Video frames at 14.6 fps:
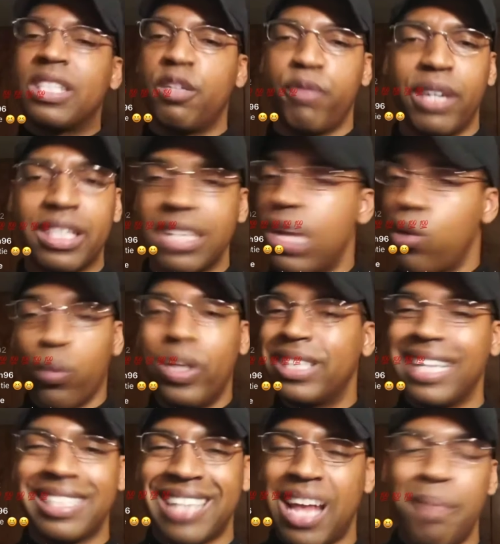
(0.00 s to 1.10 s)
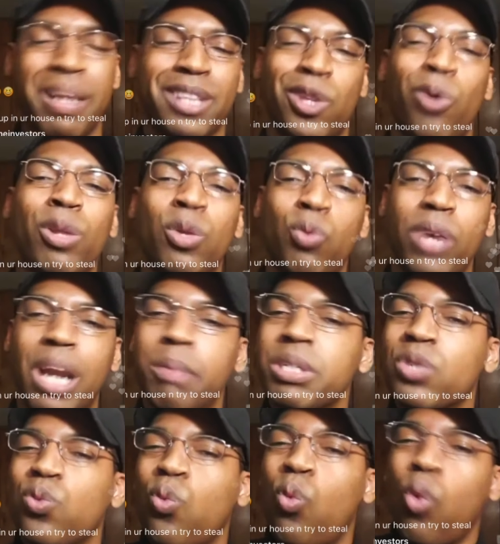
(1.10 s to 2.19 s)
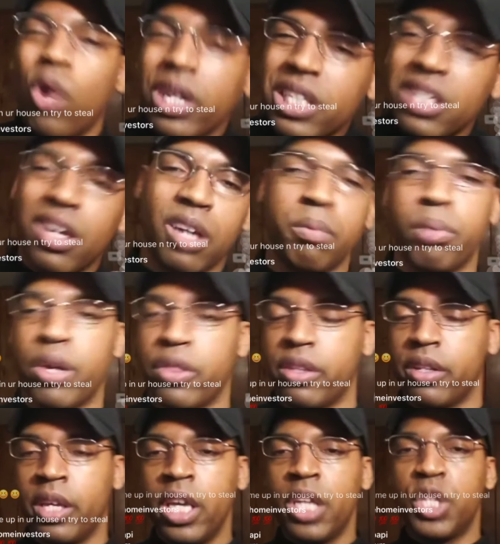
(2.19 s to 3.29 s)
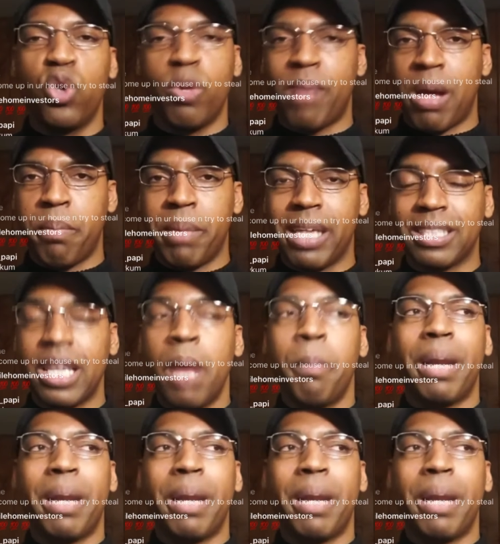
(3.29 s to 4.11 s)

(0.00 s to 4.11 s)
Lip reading: of us. Rizza Islam ain't the only one. I'm just one young brother doing my best.